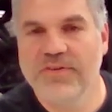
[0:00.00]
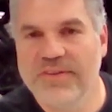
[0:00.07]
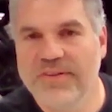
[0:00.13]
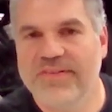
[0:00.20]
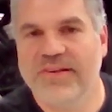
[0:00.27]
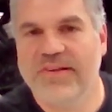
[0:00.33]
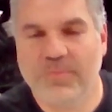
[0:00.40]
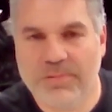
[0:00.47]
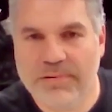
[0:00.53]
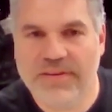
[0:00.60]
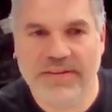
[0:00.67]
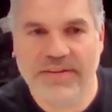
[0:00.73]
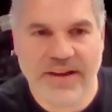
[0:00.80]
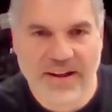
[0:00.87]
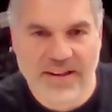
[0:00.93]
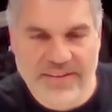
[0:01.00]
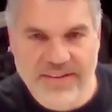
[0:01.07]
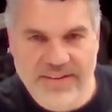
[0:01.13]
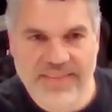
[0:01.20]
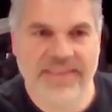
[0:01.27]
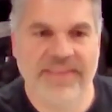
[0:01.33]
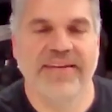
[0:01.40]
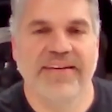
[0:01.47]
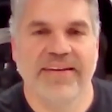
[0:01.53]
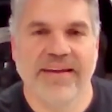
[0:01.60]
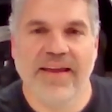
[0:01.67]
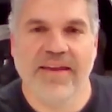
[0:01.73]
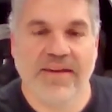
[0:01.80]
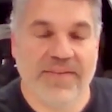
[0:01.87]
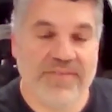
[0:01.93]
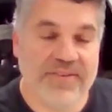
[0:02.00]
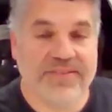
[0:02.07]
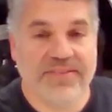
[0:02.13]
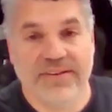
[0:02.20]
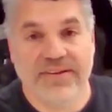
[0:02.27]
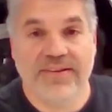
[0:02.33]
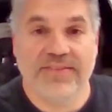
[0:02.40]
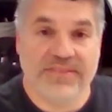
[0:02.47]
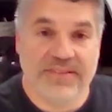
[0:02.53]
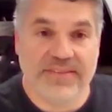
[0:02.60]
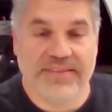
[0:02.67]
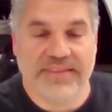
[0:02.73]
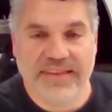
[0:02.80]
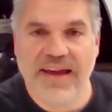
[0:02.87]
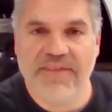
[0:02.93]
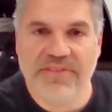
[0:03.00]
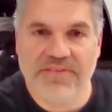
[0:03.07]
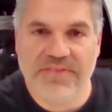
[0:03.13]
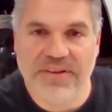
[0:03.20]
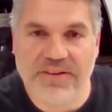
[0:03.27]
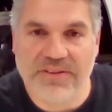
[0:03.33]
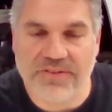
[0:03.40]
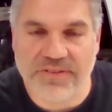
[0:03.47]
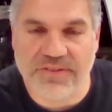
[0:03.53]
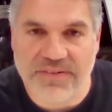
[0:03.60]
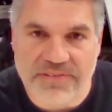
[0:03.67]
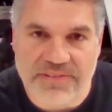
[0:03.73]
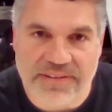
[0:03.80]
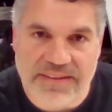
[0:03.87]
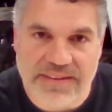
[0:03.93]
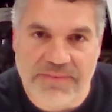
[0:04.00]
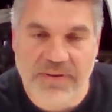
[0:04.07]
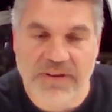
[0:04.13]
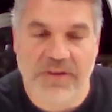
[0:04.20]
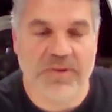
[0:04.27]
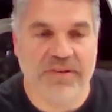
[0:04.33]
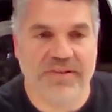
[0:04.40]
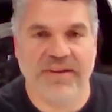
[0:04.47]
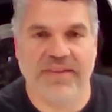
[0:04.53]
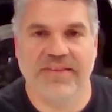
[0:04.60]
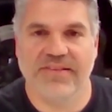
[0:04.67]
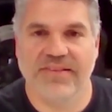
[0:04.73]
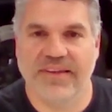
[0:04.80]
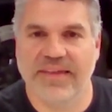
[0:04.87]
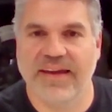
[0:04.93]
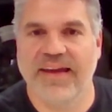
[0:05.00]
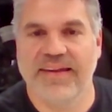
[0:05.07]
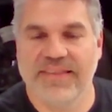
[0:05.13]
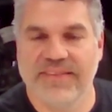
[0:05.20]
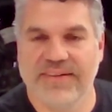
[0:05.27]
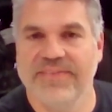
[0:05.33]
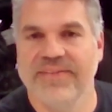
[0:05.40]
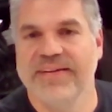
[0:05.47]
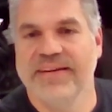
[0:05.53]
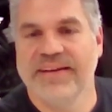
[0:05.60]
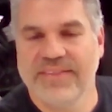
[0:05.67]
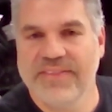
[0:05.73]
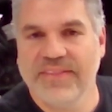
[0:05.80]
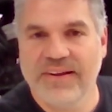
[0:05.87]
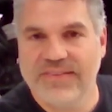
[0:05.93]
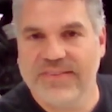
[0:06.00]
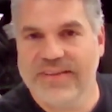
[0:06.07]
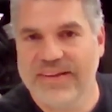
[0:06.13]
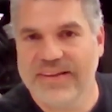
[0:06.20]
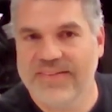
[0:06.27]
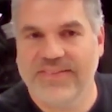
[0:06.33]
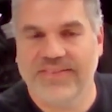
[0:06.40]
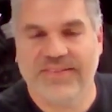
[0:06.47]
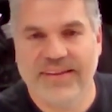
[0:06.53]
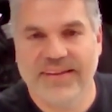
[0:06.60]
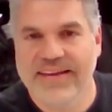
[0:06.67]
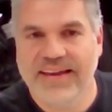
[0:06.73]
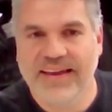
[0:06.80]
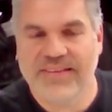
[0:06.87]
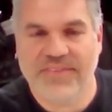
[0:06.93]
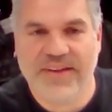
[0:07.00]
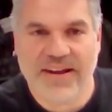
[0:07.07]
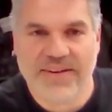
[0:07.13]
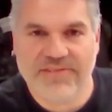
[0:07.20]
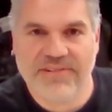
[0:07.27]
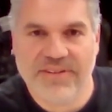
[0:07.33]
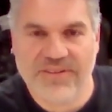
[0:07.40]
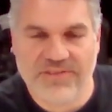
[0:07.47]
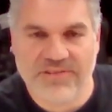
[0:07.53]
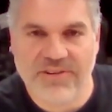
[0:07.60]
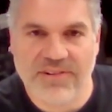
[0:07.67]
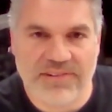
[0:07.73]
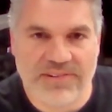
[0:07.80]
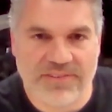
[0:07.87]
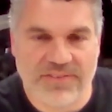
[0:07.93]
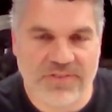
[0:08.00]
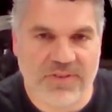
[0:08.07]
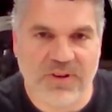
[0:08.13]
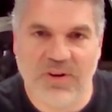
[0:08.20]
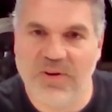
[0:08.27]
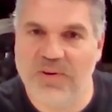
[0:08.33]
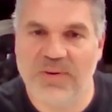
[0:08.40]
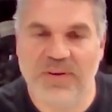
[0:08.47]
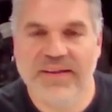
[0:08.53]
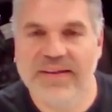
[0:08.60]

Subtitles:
is pretty dialed in. Obviously, every vehicle is different, and we always kind of say that. The nice thing is it's factory controllers, so